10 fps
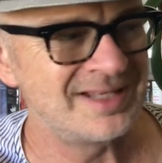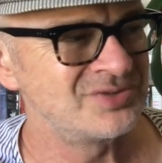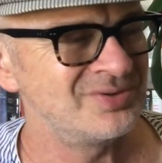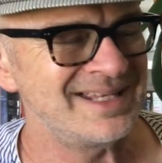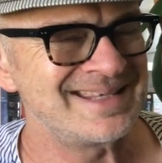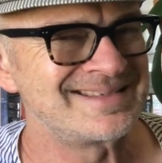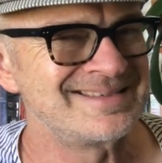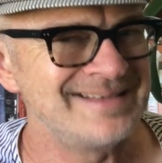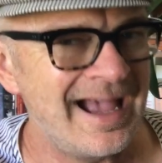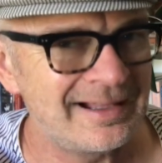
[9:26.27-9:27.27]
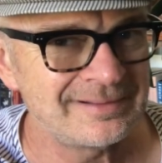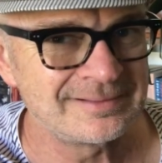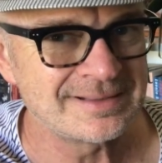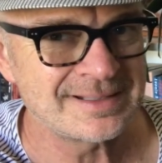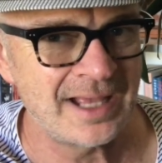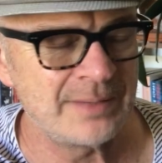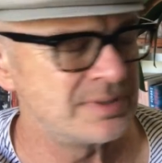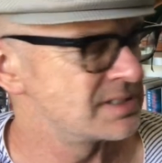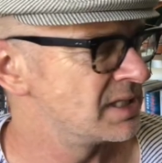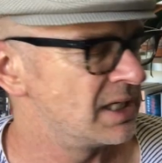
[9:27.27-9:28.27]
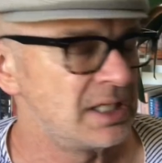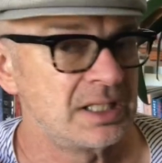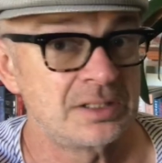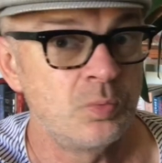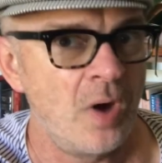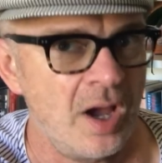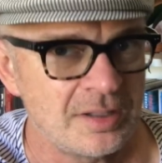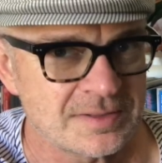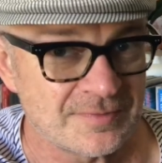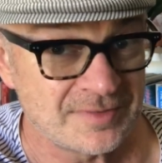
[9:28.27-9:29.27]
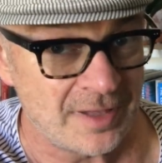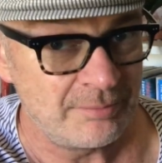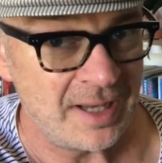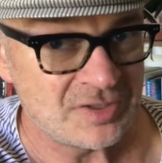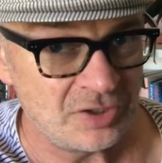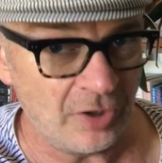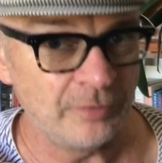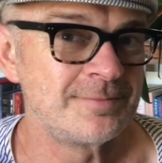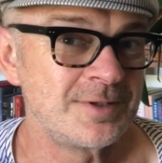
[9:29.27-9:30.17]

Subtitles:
is not exactly the same as the wilds of southern Mexico.